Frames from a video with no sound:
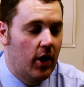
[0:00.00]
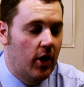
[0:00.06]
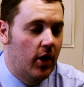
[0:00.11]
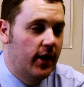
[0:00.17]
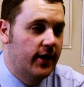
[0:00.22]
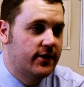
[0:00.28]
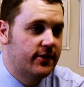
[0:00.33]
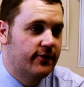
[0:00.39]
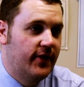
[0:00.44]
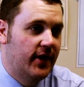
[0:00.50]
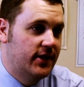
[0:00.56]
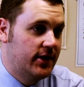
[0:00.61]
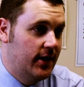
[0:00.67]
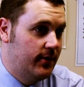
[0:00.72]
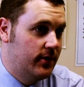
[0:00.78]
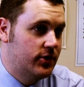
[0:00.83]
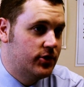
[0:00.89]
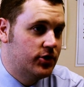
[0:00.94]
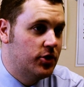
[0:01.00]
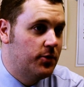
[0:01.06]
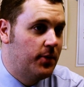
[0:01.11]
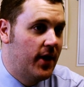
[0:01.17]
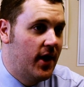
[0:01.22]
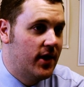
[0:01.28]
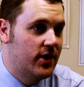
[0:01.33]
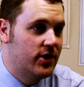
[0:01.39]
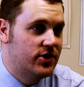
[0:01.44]
liked the fact they were the super
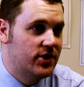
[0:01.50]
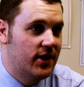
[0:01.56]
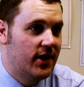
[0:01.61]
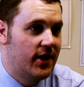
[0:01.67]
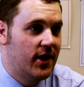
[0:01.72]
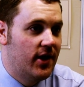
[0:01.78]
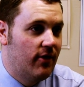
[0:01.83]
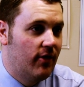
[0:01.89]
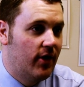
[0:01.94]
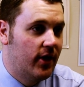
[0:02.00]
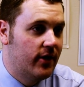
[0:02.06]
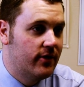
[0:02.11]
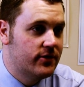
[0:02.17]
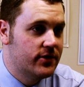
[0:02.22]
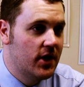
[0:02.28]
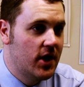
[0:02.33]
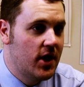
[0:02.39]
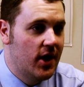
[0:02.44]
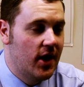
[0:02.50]
energy heroes,